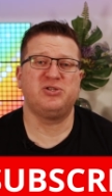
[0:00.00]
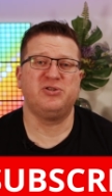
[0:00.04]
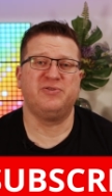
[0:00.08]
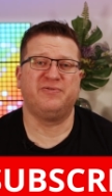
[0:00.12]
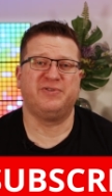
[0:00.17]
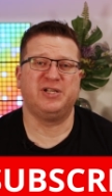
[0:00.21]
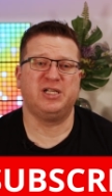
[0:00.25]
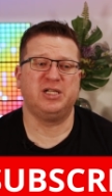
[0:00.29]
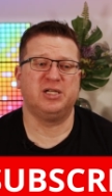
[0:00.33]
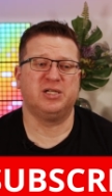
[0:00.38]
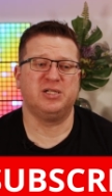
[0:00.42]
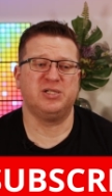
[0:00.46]
new
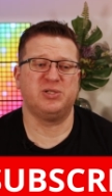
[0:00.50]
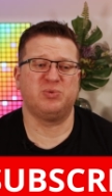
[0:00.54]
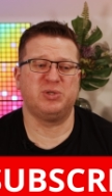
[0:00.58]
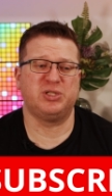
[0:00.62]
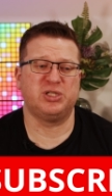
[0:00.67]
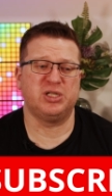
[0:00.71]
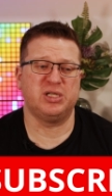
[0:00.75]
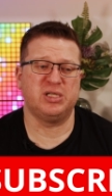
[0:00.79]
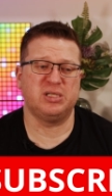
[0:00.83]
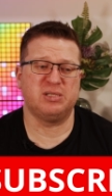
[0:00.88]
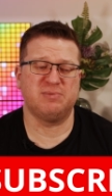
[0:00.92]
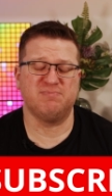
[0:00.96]
videos,
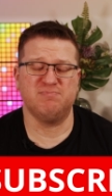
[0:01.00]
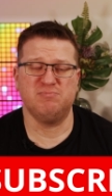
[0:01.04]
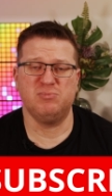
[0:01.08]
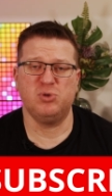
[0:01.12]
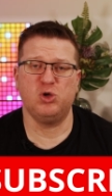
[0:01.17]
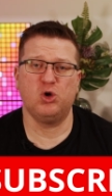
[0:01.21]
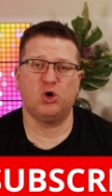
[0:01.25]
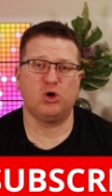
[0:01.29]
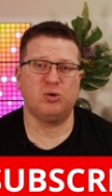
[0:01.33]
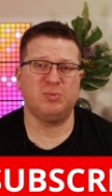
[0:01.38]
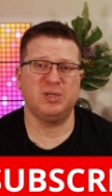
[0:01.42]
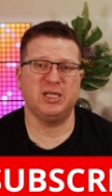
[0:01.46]
which is
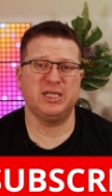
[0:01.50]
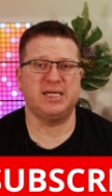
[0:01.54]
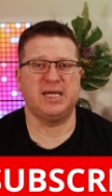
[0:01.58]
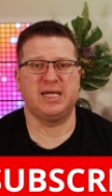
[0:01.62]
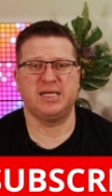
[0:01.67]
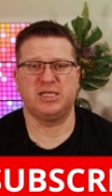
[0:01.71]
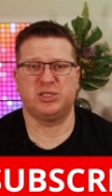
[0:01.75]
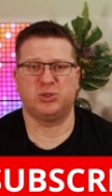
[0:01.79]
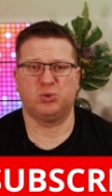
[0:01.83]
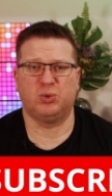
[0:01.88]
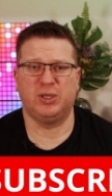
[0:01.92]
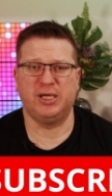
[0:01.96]
normally
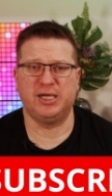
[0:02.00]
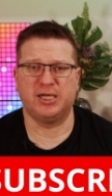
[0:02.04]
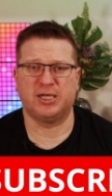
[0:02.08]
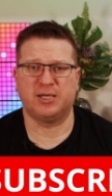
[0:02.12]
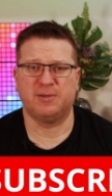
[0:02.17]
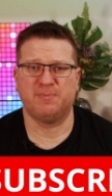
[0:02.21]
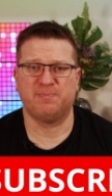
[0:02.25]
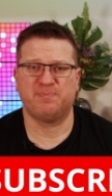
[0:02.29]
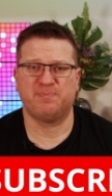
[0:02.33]
each week.